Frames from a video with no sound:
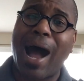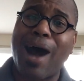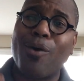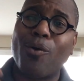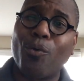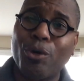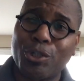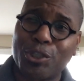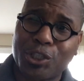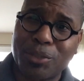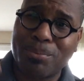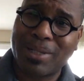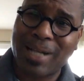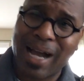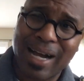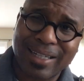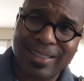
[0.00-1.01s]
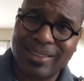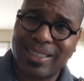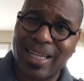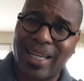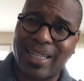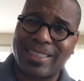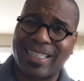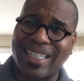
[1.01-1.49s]
our worship
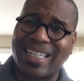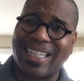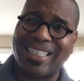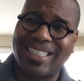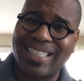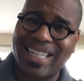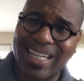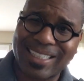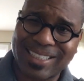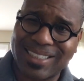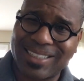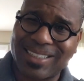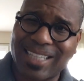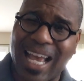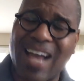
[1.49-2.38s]
context and connections